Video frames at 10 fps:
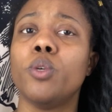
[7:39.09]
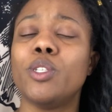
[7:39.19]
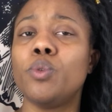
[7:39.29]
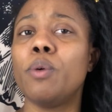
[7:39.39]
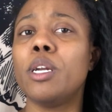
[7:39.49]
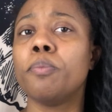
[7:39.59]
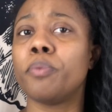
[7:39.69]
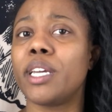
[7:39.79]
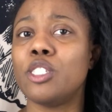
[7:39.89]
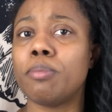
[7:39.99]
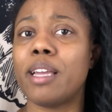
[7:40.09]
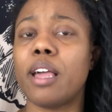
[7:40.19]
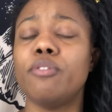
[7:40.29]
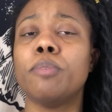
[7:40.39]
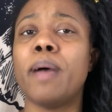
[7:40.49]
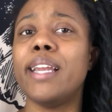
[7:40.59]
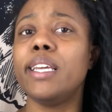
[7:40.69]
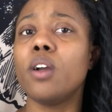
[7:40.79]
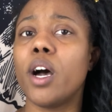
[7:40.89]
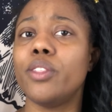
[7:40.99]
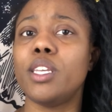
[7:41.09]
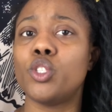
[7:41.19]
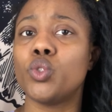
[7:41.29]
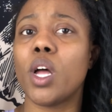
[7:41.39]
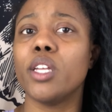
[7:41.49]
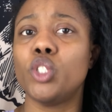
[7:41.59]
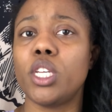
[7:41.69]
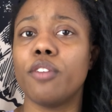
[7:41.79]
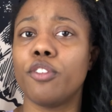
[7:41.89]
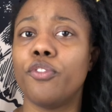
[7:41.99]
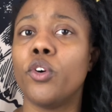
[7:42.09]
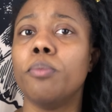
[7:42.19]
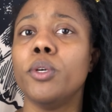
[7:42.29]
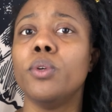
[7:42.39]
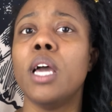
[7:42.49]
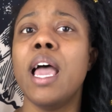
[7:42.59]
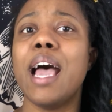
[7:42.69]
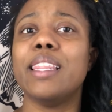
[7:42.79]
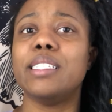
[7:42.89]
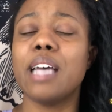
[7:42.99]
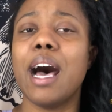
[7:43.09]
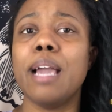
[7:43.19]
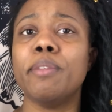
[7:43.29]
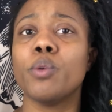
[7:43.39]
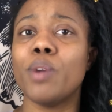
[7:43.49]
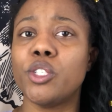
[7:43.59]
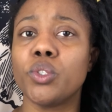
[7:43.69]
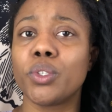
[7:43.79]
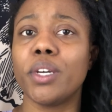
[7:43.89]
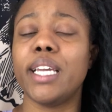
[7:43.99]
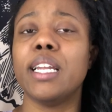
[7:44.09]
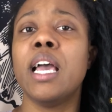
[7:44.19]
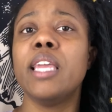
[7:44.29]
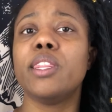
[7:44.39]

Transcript: What do I want to bring into my life? Depending on the astrology of the full moon and the time and the retrograde,